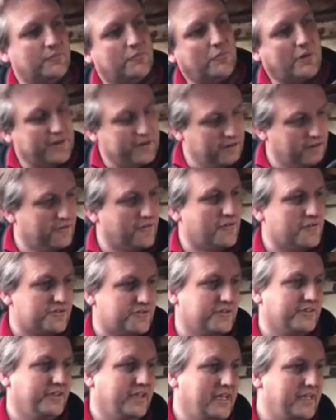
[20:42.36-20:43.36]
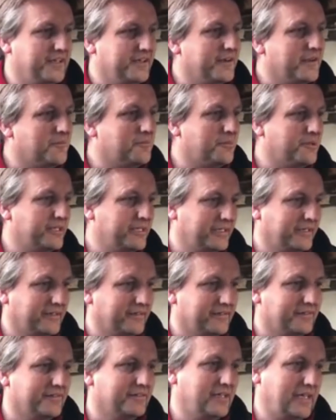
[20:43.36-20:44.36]
went across and ended up being
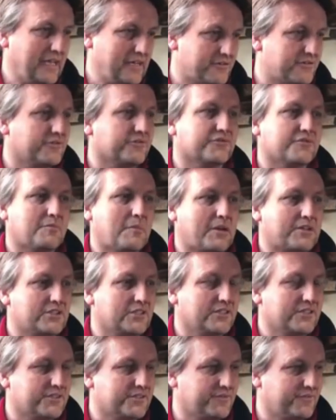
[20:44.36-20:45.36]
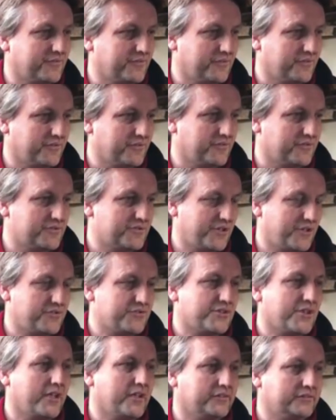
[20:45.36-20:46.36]
an electrical specialist for
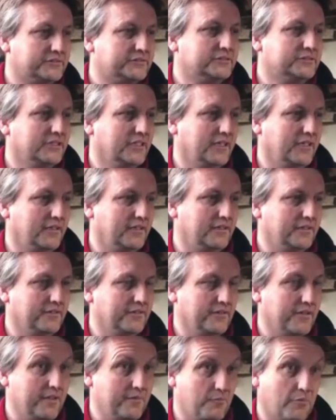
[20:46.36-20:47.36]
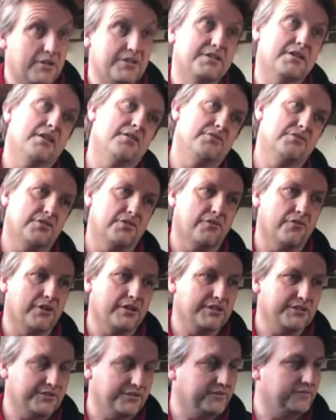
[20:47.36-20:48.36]
Sunsail, and then went out to
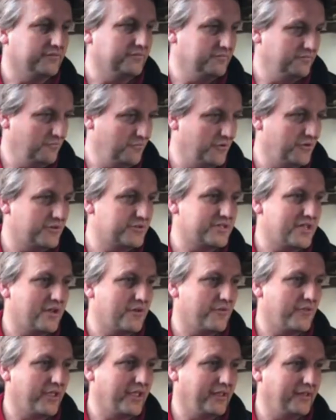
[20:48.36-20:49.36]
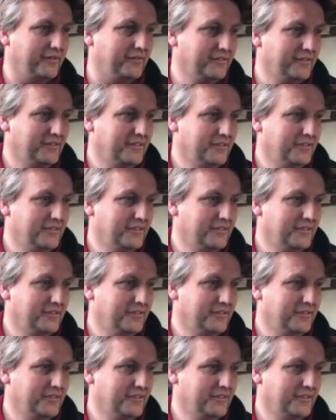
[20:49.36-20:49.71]
Greece and worked out there.